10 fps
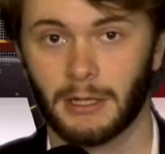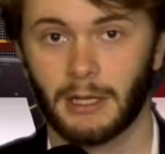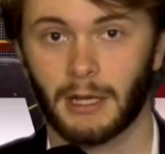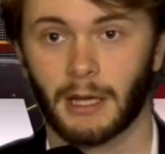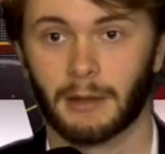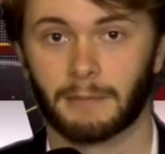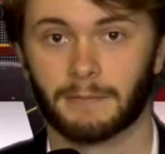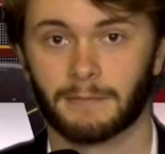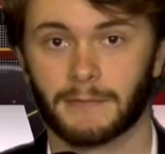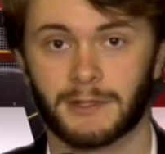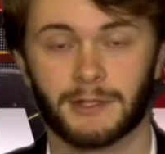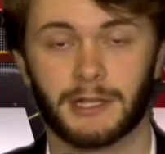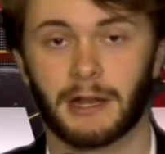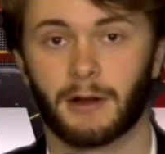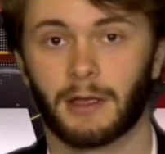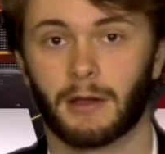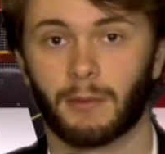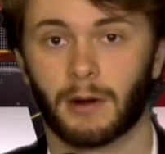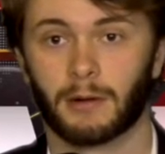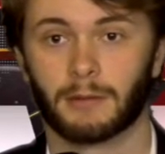Um, this is an area
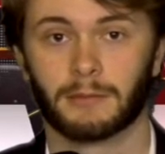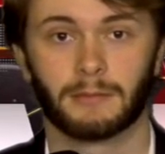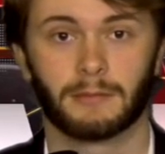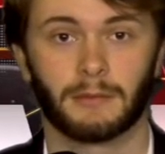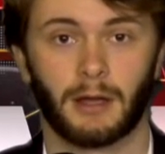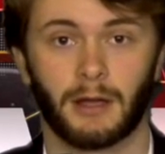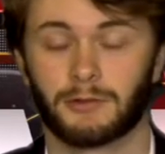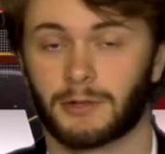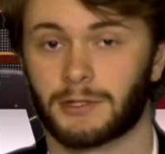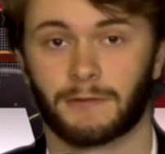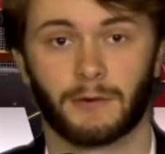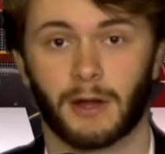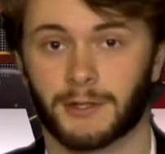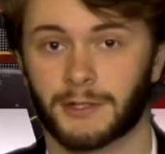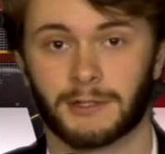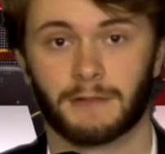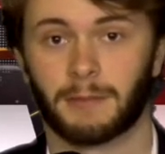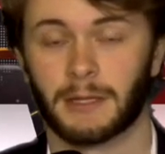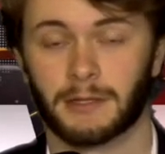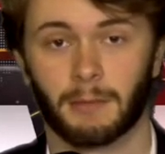where hundreds of crosses have
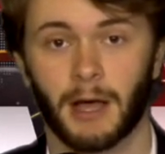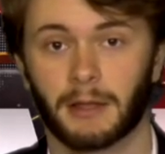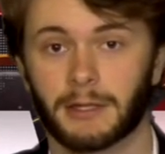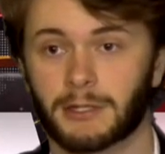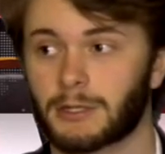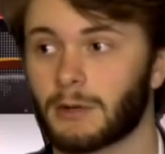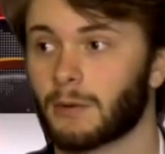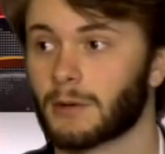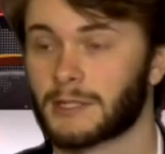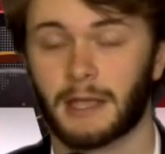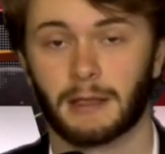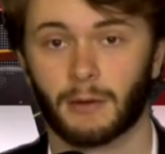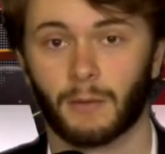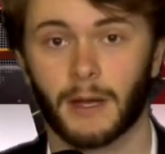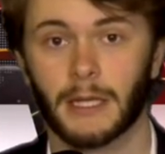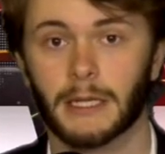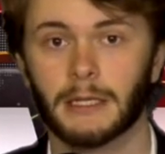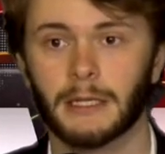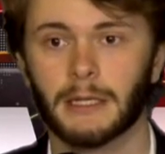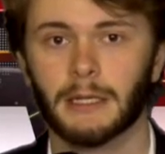been demolished or taken away,
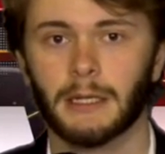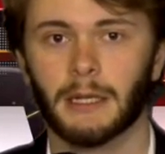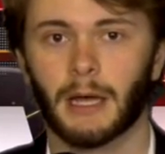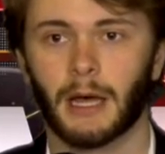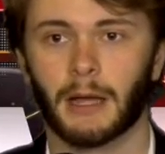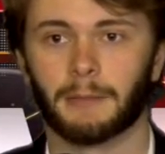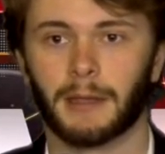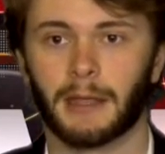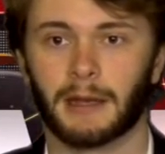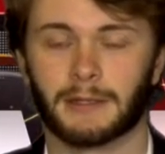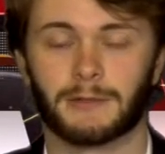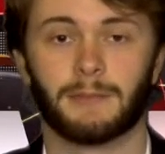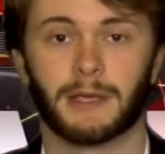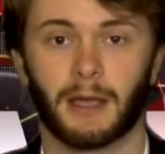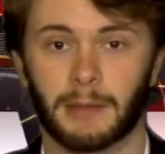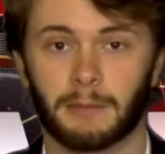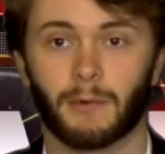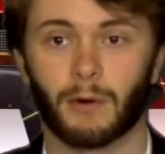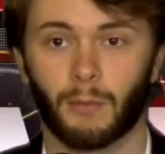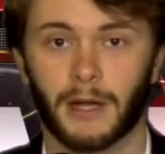um, and it's becoming
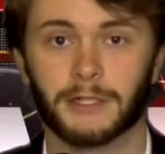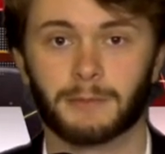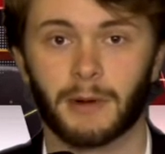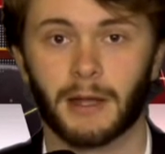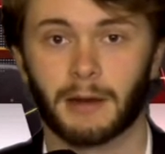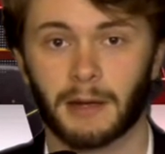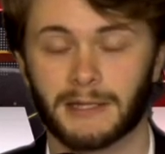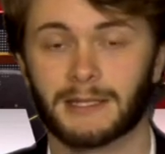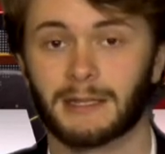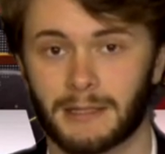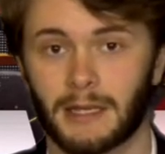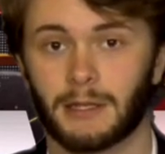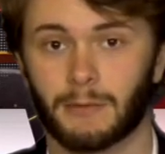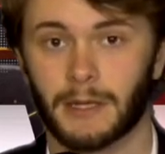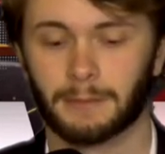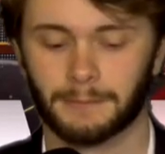more widespread and it's continuing.